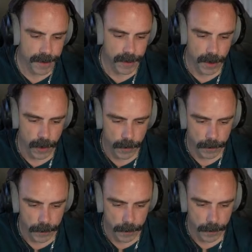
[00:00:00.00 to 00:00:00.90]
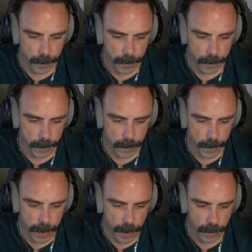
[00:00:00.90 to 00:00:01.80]
So
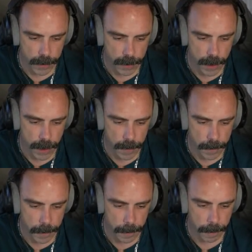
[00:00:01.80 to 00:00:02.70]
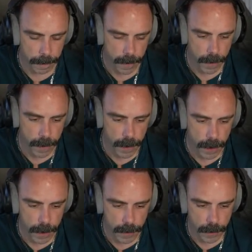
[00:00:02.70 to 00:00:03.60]
PLC,
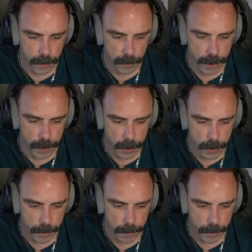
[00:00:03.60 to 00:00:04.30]
then a switch.